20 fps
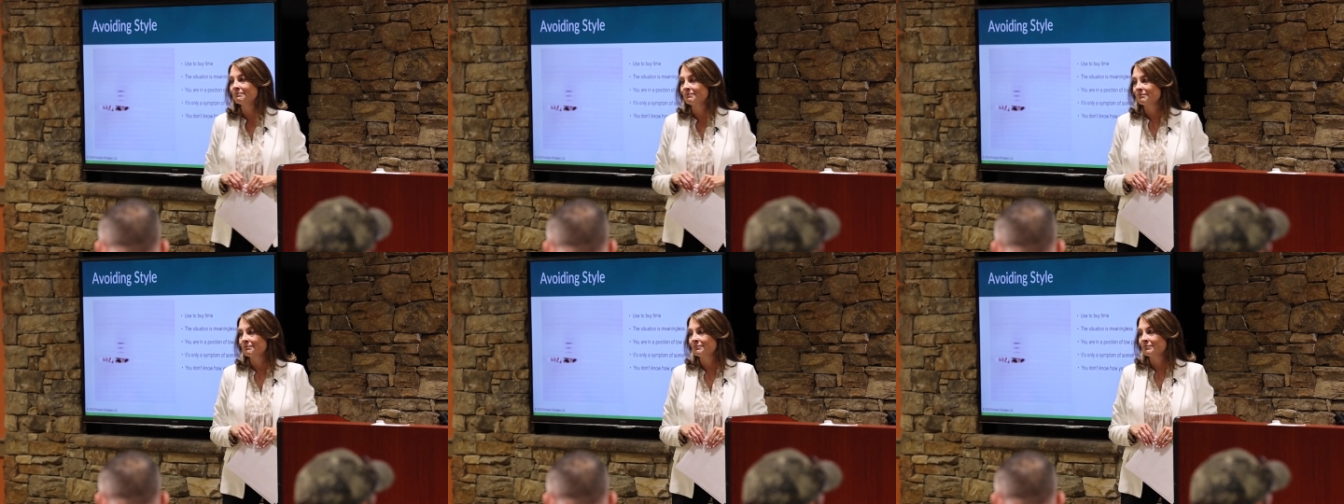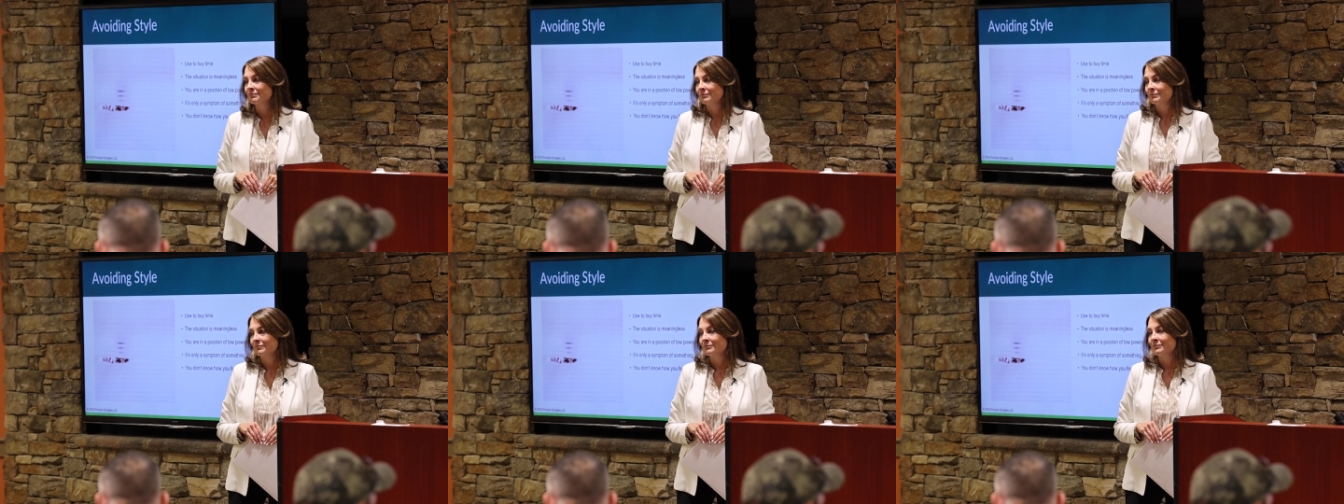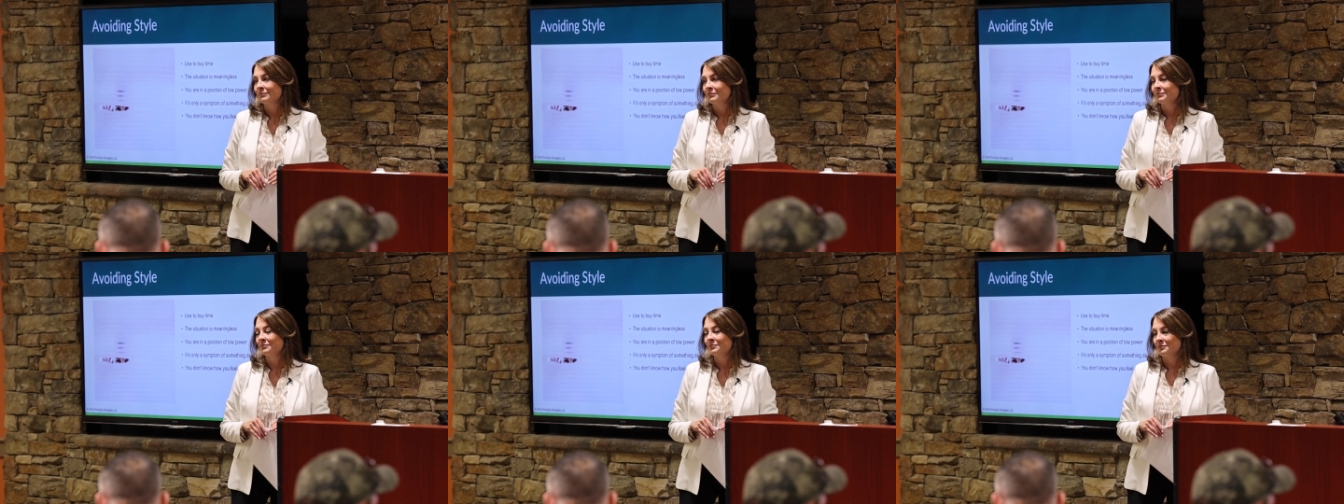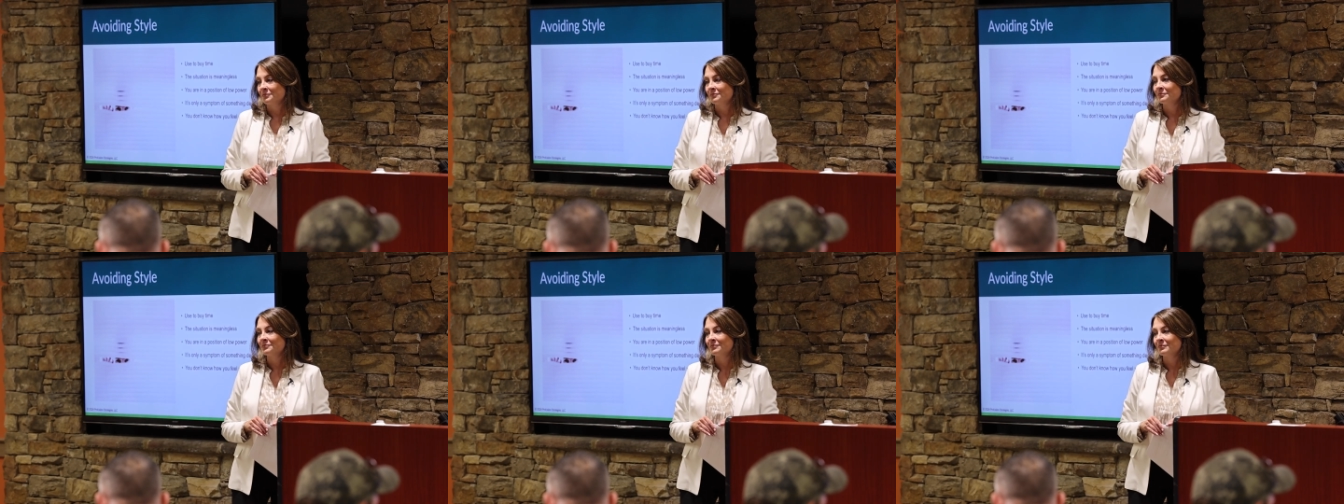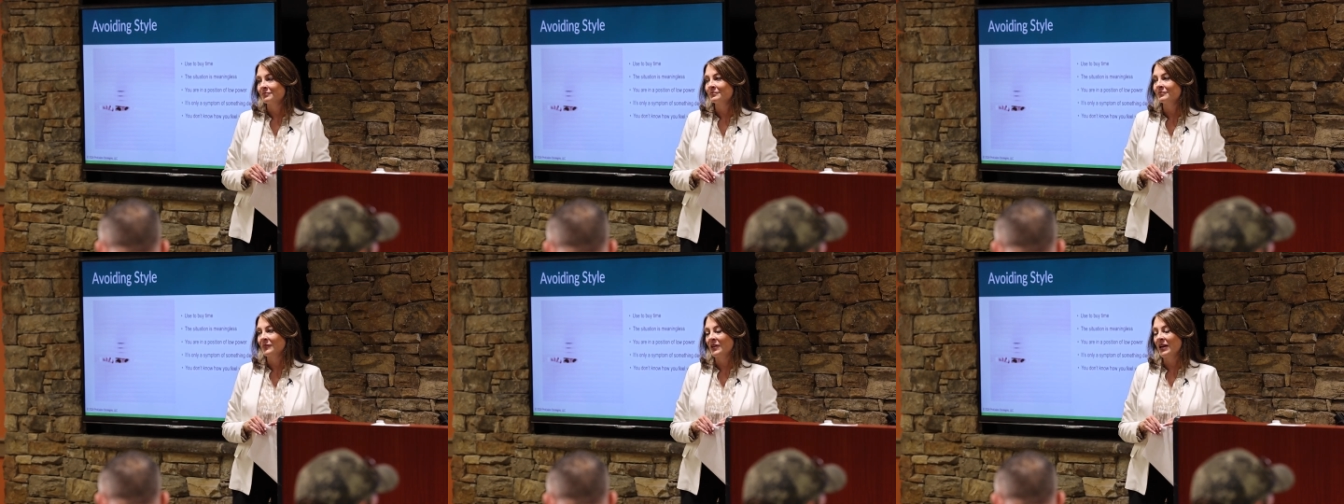before you just react.
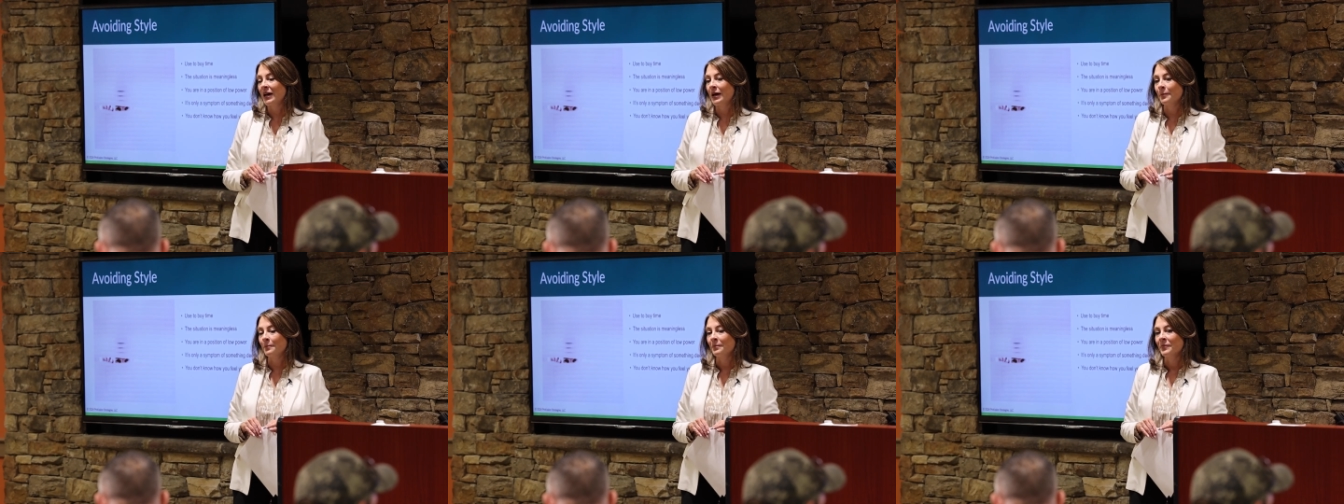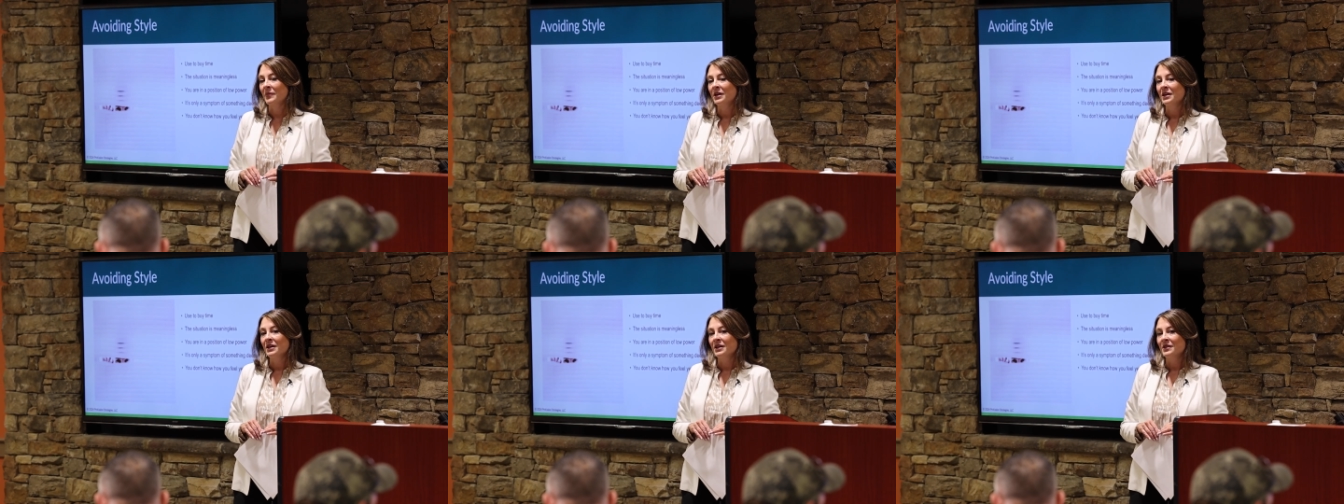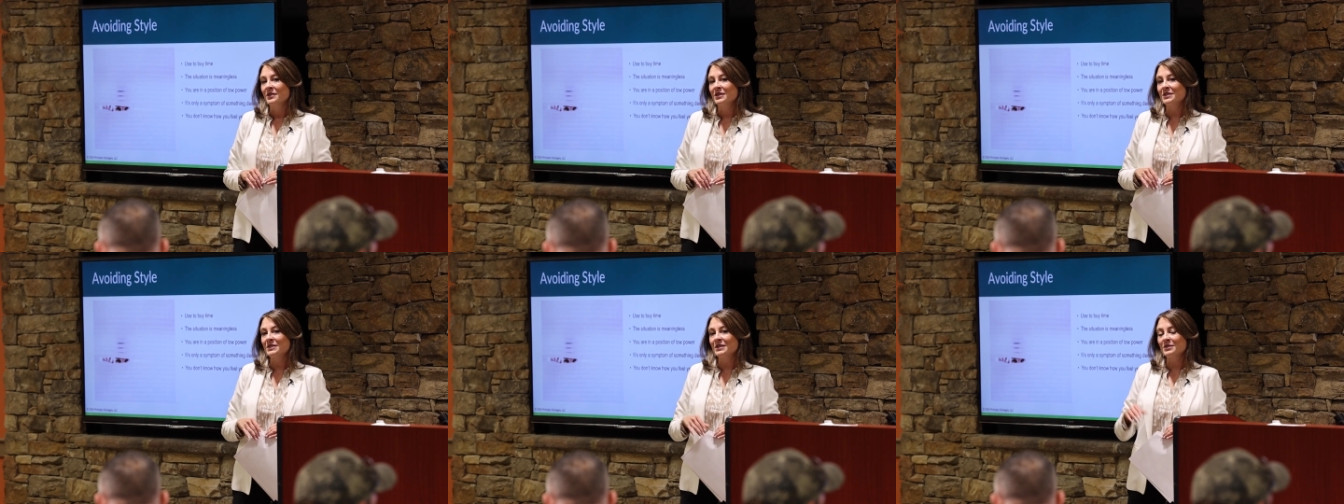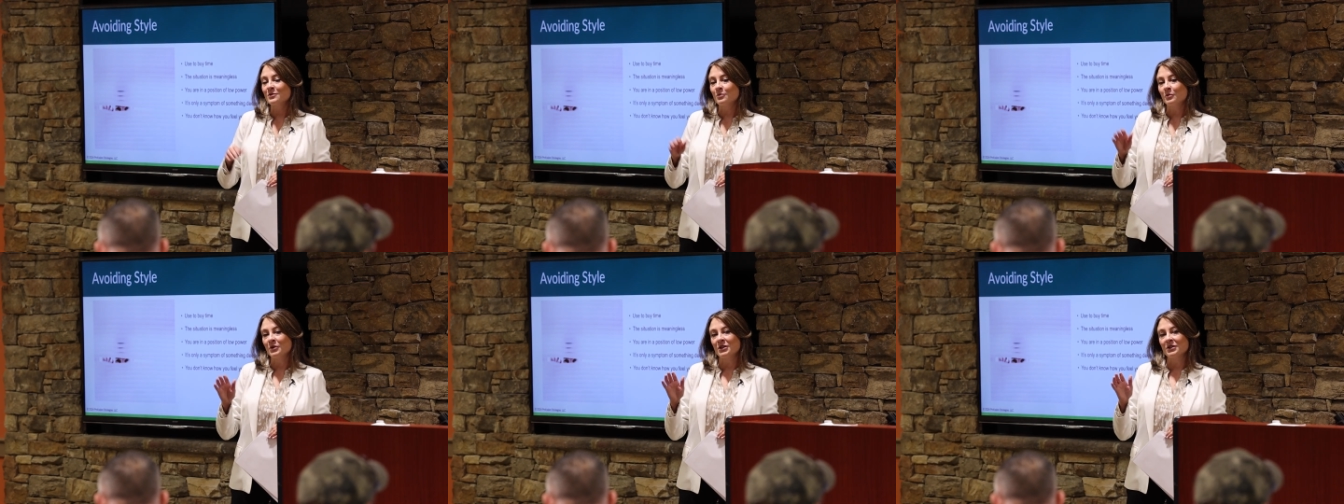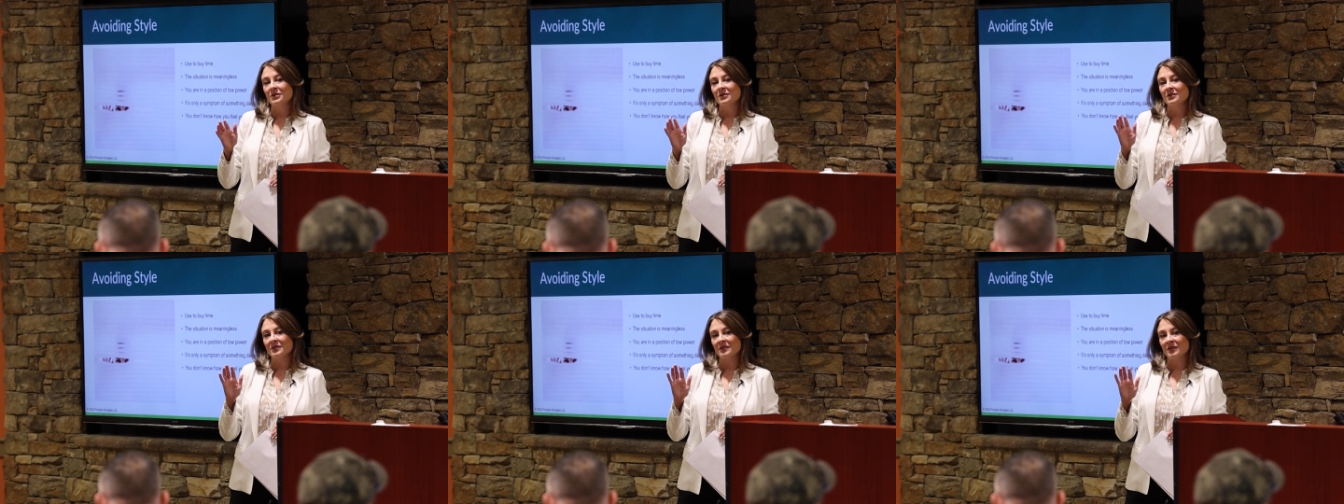Yeah. This is
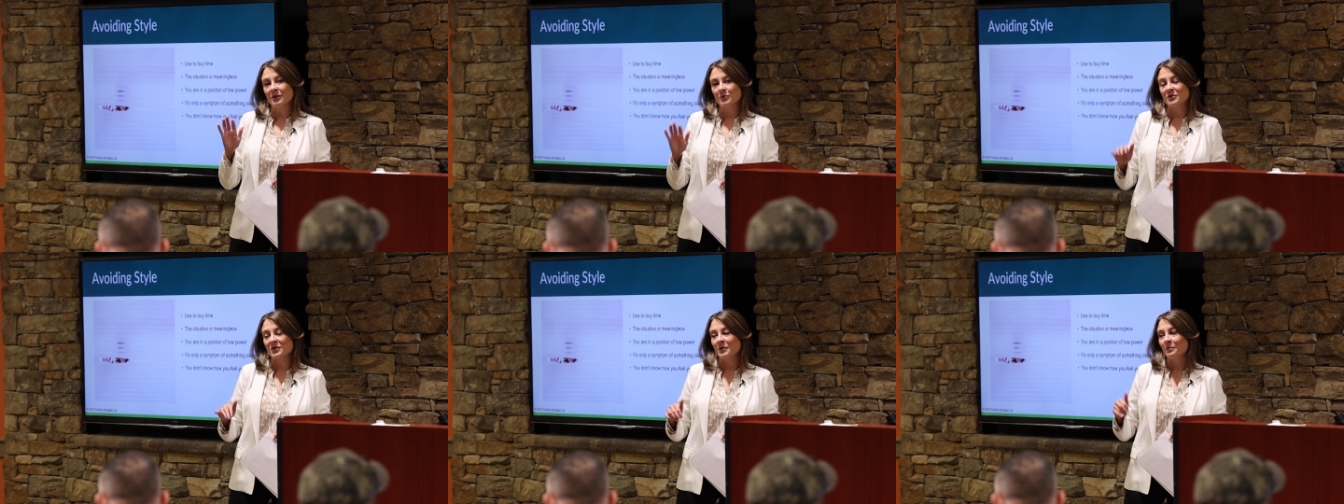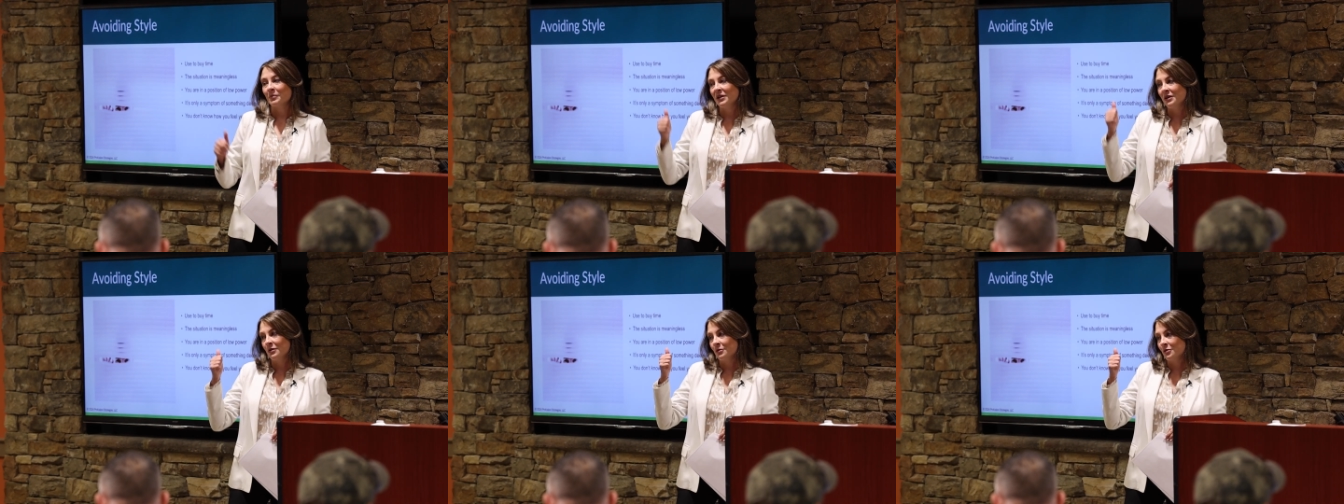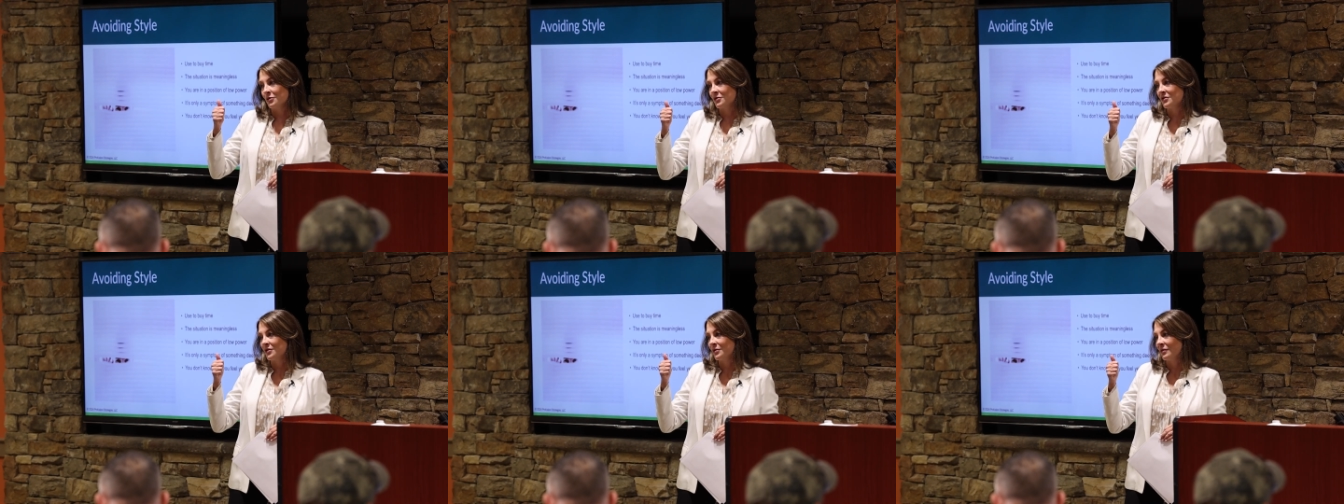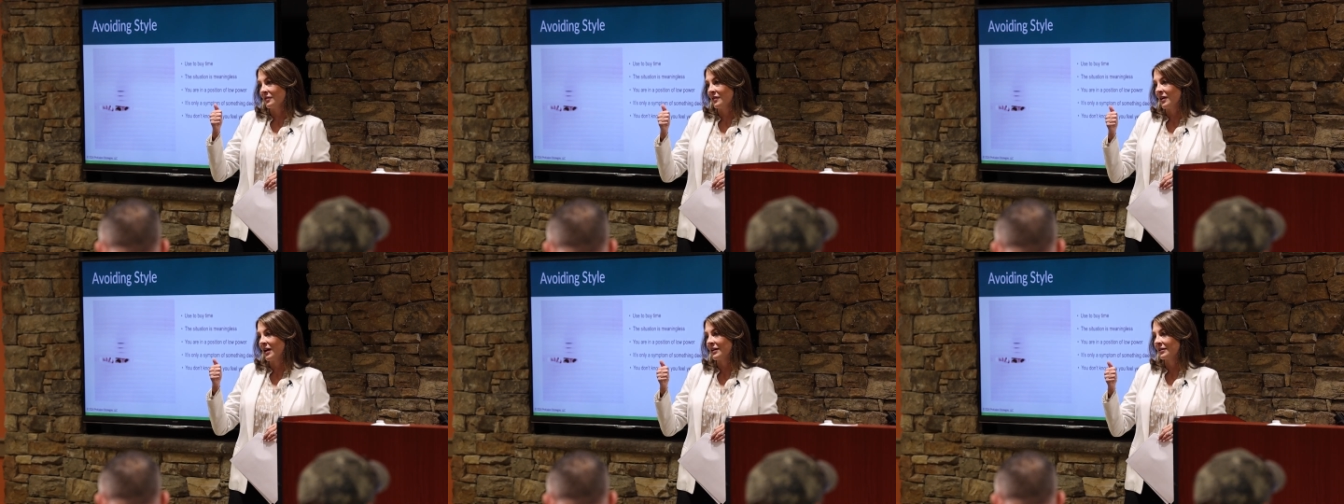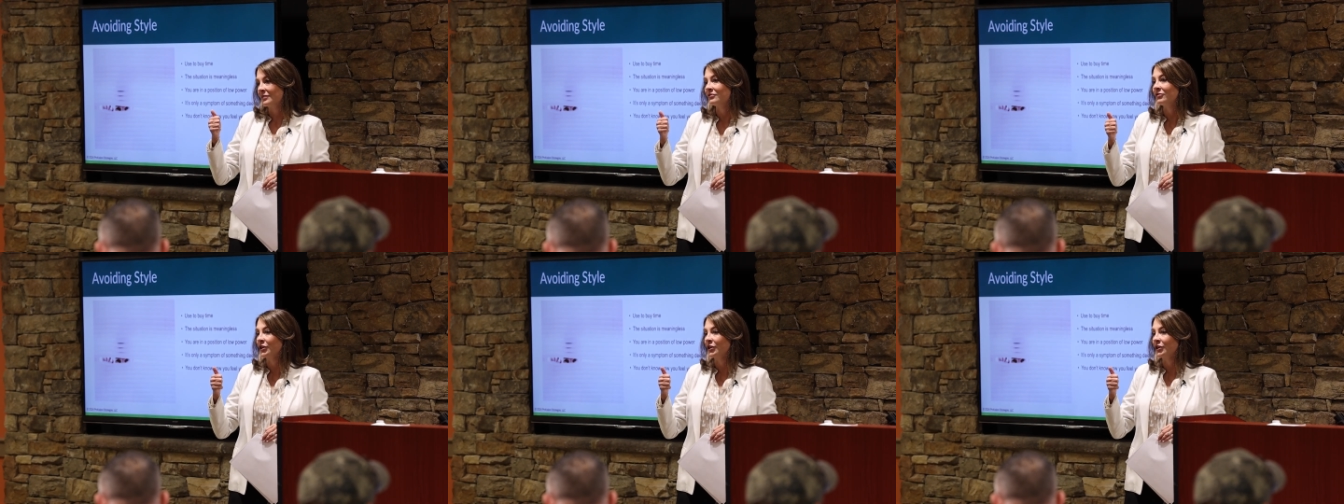when those competitors who are like,